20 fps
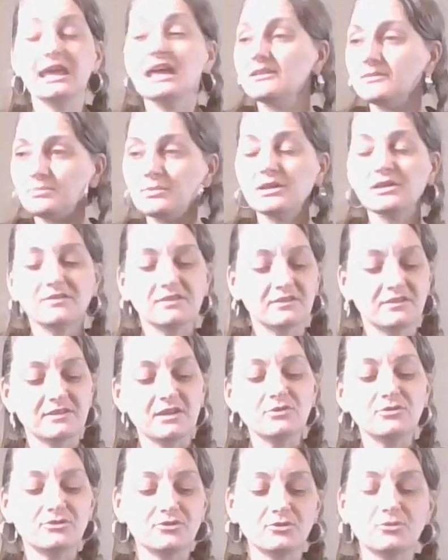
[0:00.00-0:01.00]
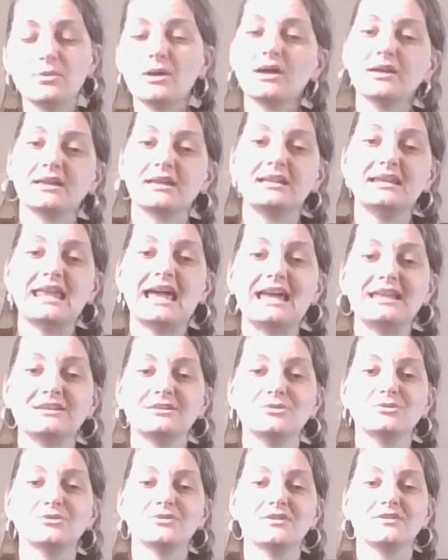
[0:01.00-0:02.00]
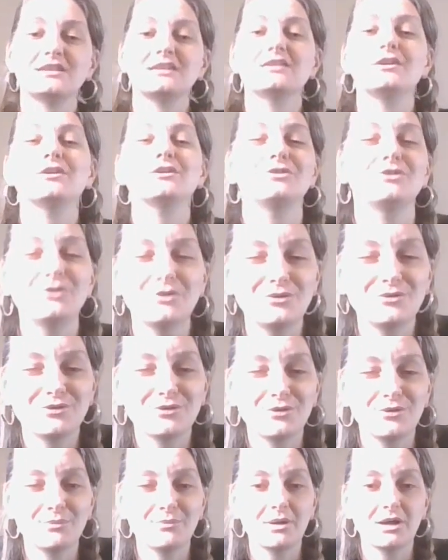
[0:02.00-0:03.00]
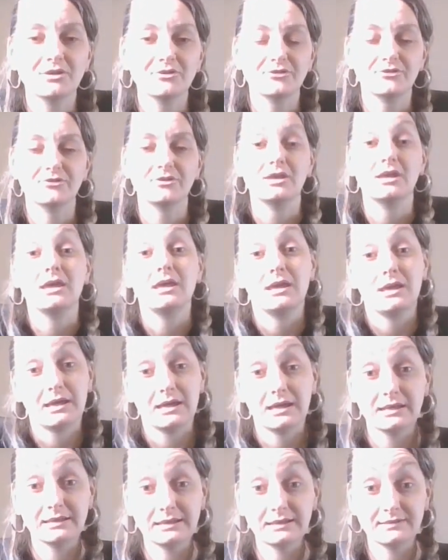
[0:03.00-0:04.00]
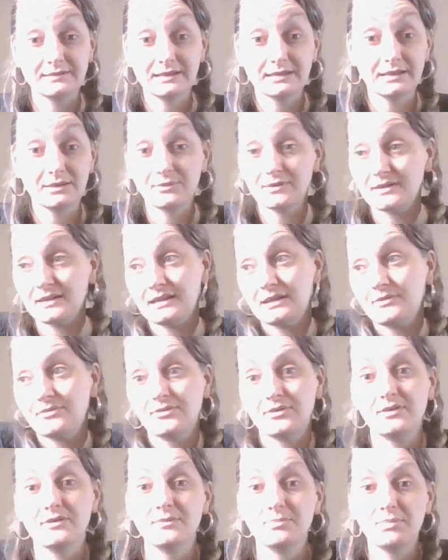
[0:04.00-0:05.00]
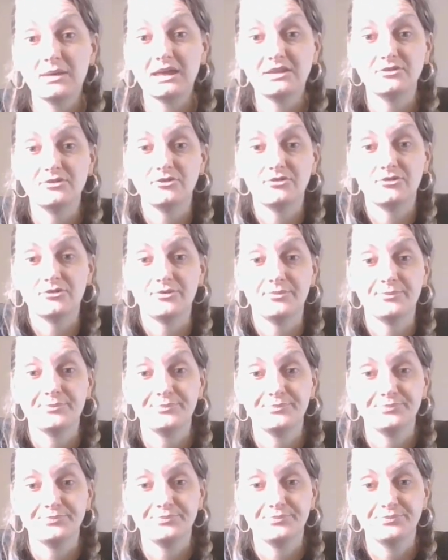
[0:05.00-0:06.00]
Yes, because the social worker landlord said I knew too much. And he said he was in it for his pension.